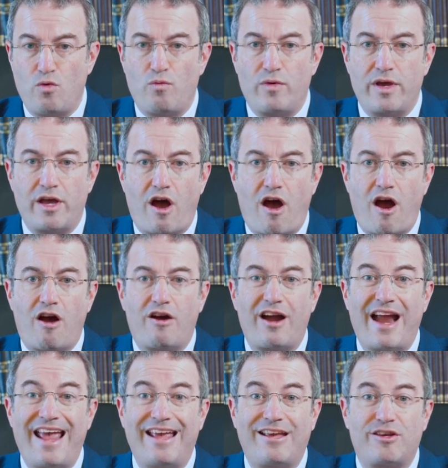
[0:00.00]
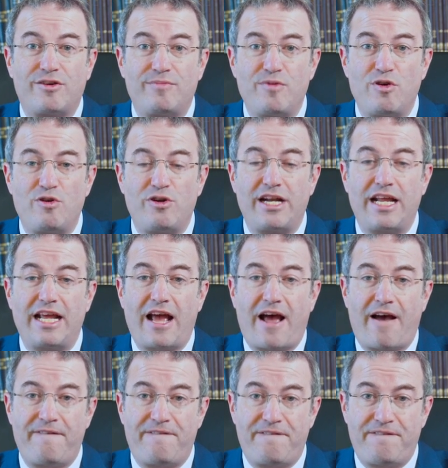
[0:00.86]
We are a
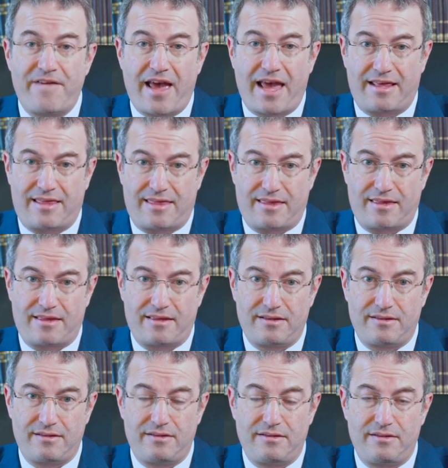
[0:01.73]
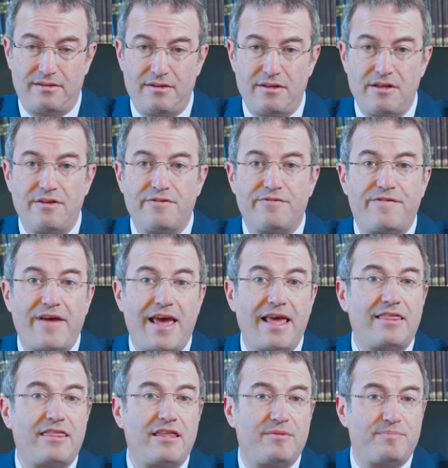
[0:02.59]
community of faith.
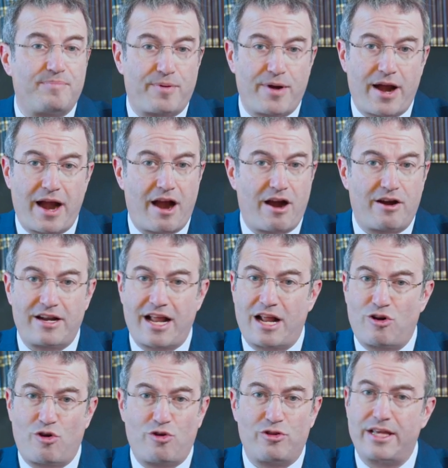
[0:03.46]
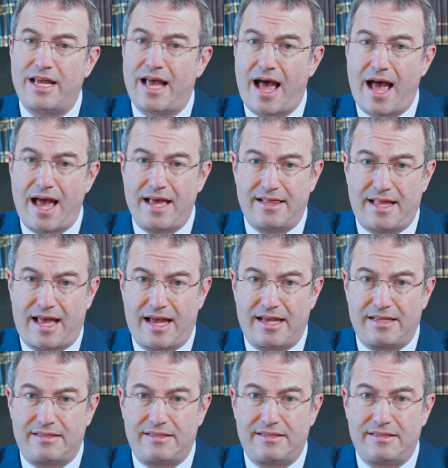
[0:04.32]
Faith in prayer not only
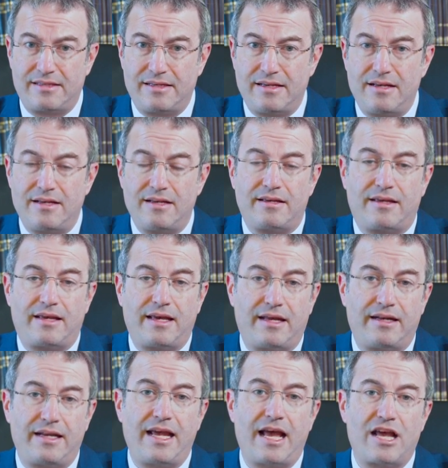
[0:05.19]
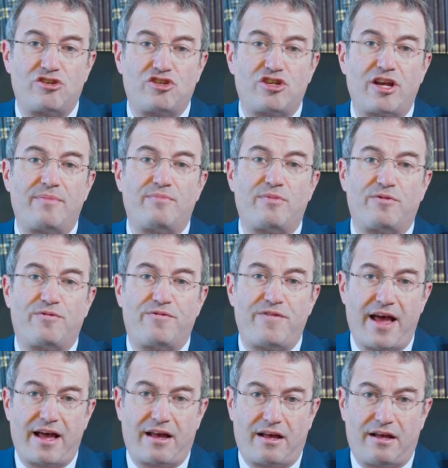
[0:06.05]
highlights Ki ani Hashem
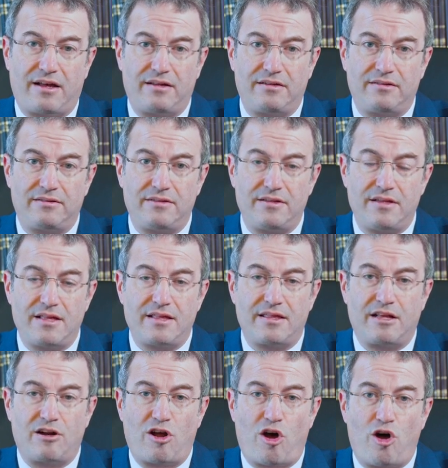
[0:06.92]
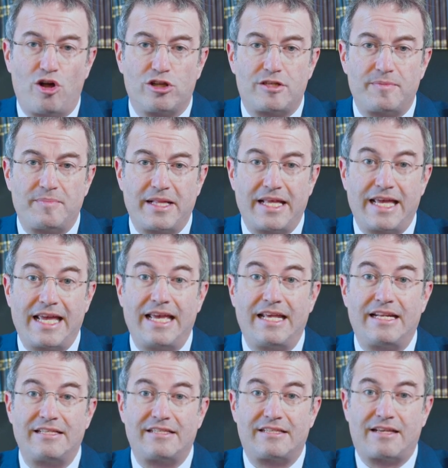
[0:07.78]
Rofecha, that
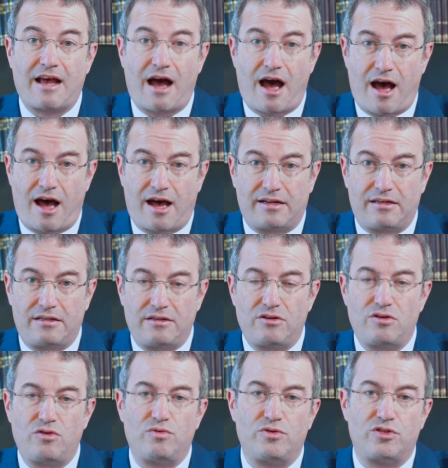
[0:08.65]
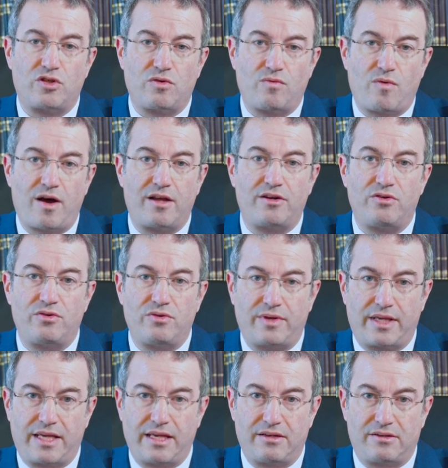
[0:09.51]
ultimately it is God who is the one
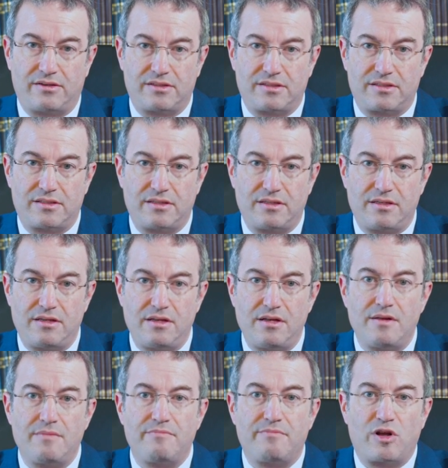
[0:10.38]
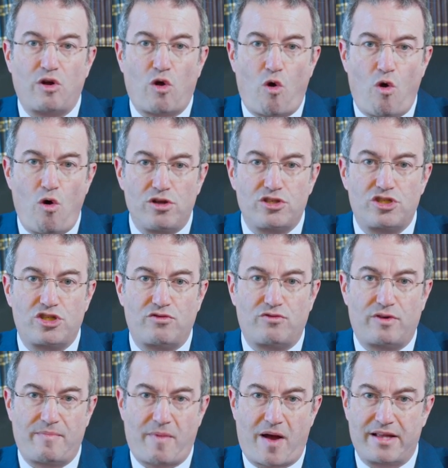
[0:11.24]
who heals, but
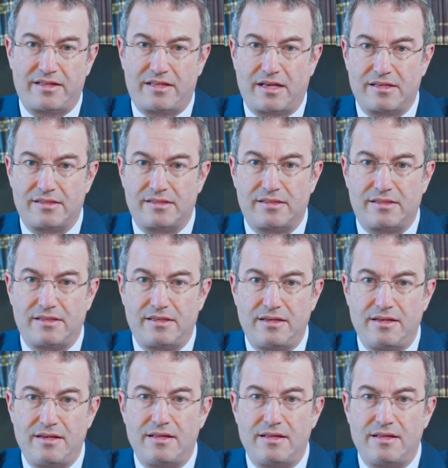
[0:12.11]
also remind us